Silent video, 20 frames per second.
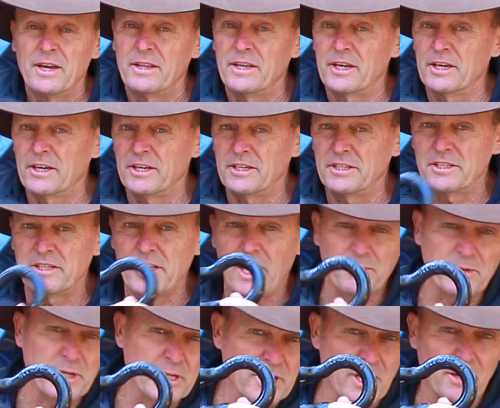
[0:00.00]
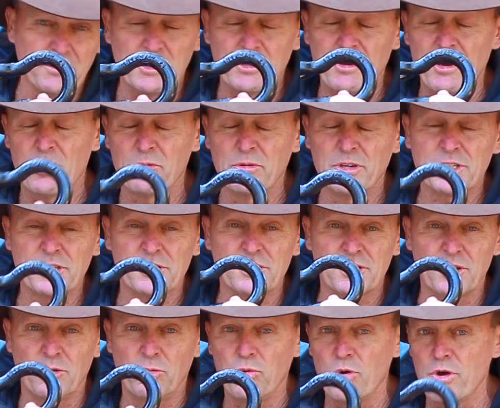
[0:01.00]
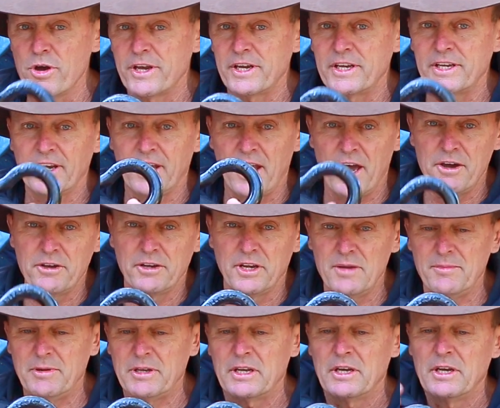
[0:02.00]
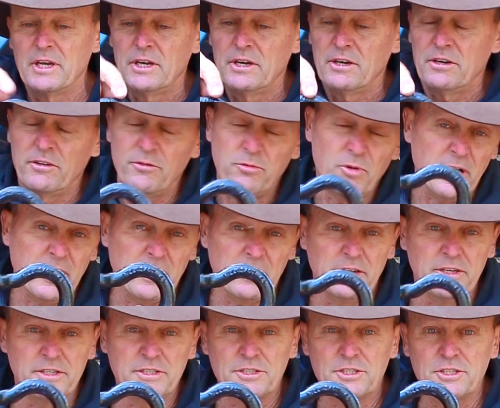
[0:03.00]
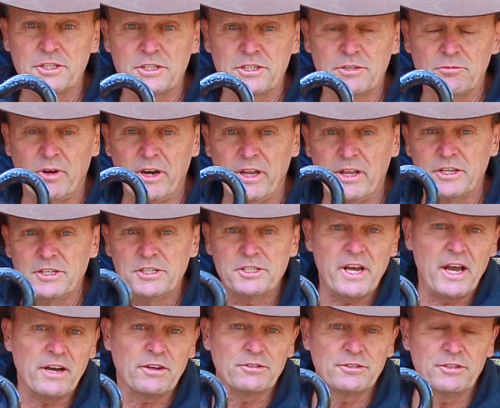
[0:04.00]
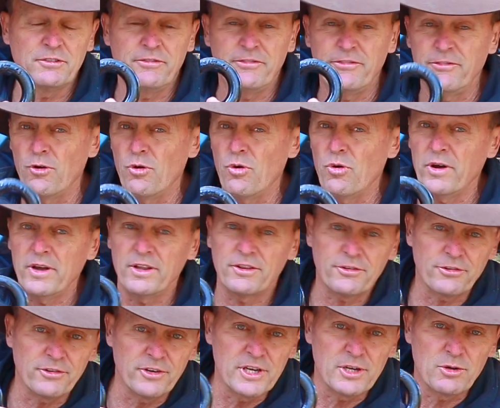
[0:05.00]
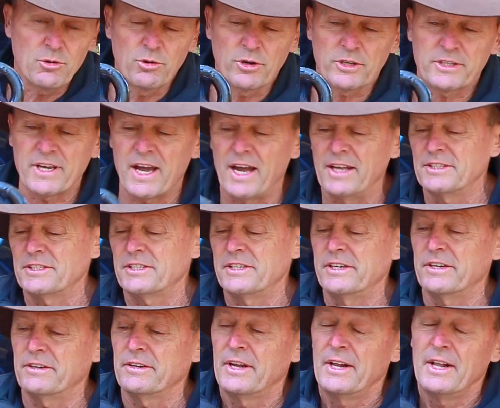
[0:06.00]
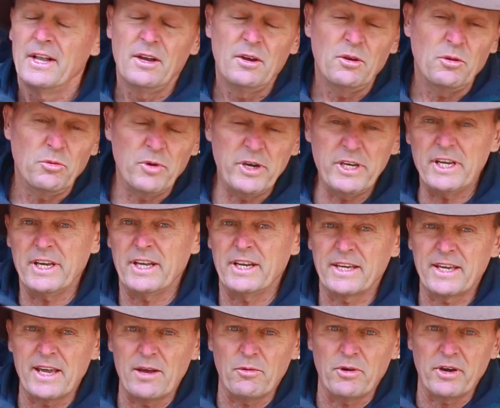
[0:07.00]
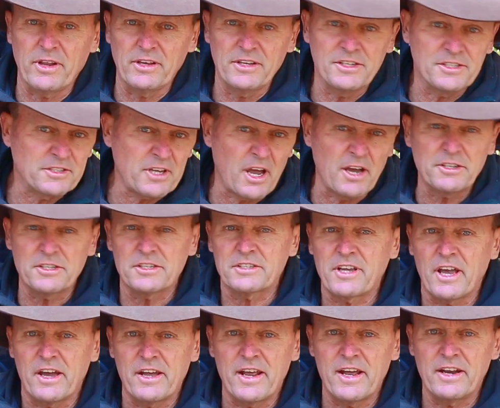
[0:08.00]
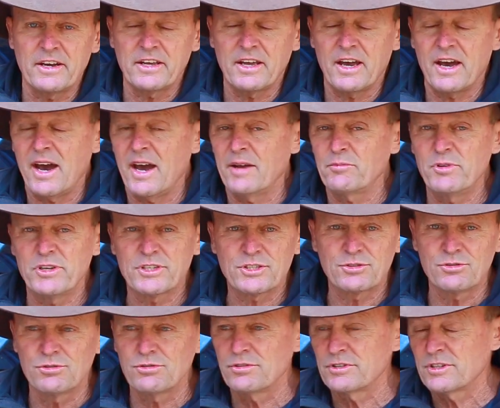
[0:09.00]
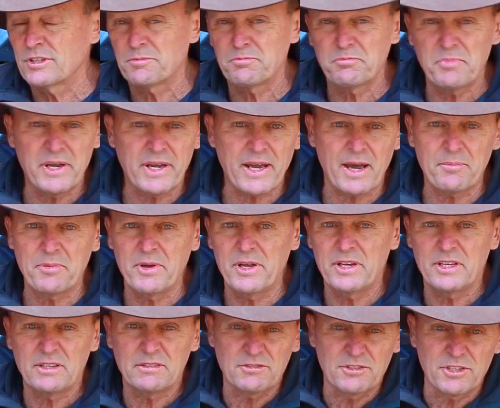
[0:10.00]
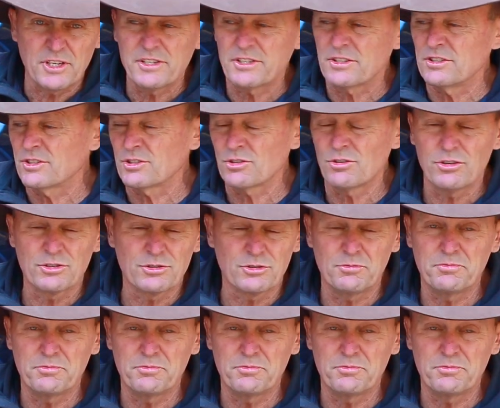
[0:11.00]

And they've got a WWL, which is a working load limit of one of these shackles of 4 3/4 tonnes. Now, when you're going to get one of these, don't just go down to your hardware store and just pick up any decent size